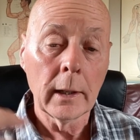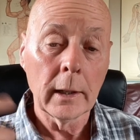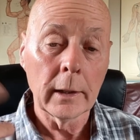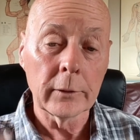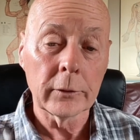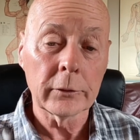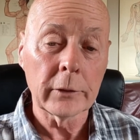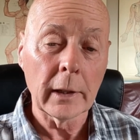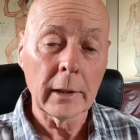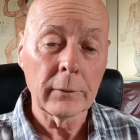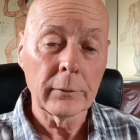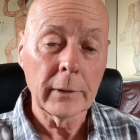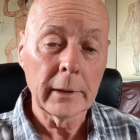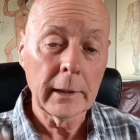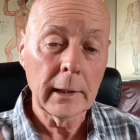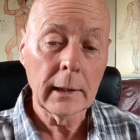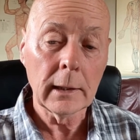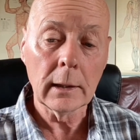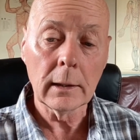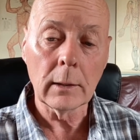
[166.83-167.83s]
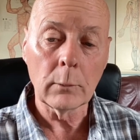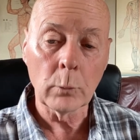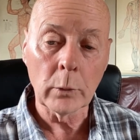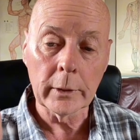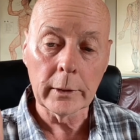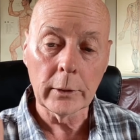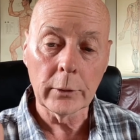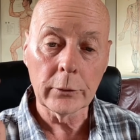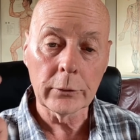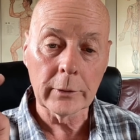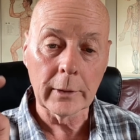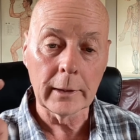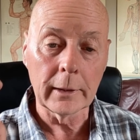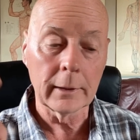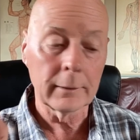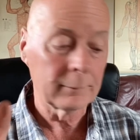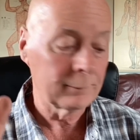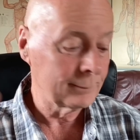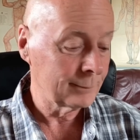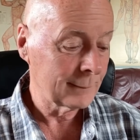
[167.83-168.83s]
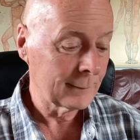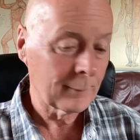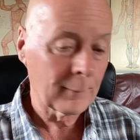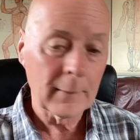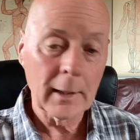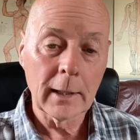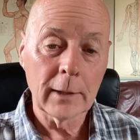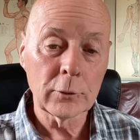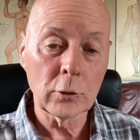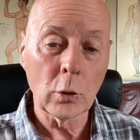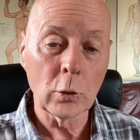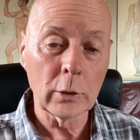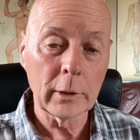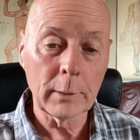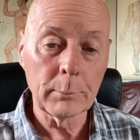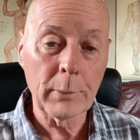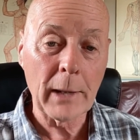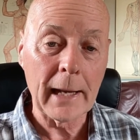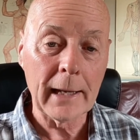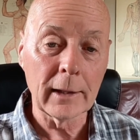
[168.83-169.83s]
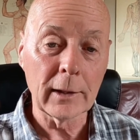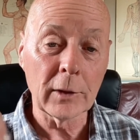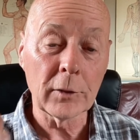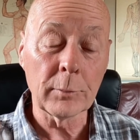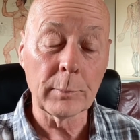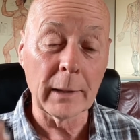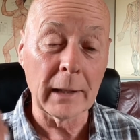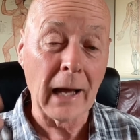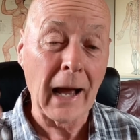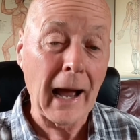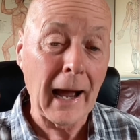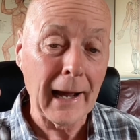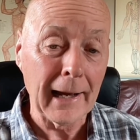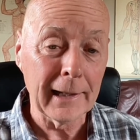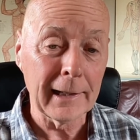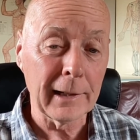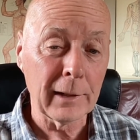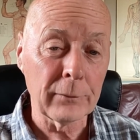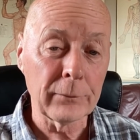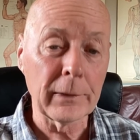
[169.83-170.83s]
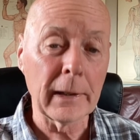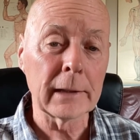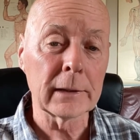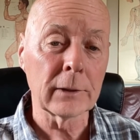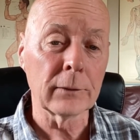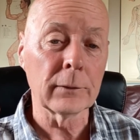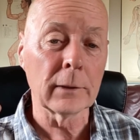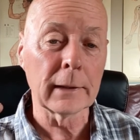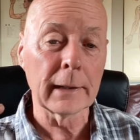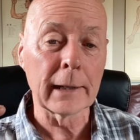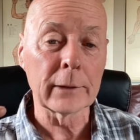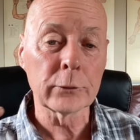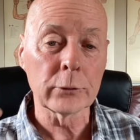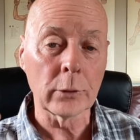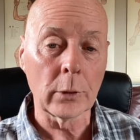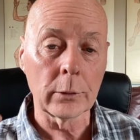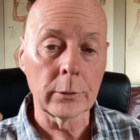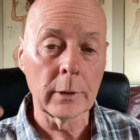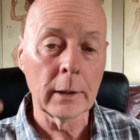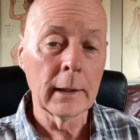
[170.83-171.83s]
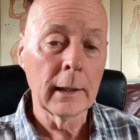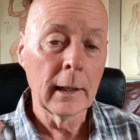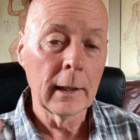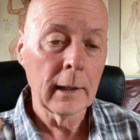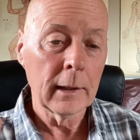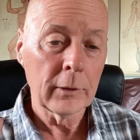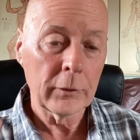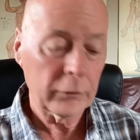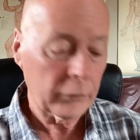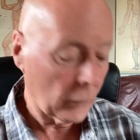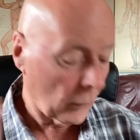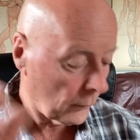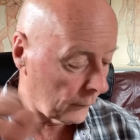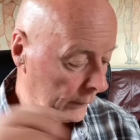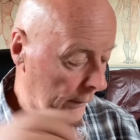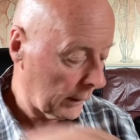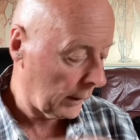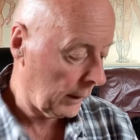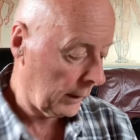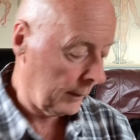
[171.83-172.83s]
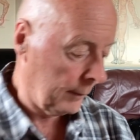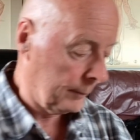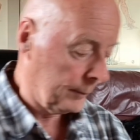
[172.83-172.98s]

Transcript: Instead of a needle, we're using totally painless but highly effective electrode. Silver.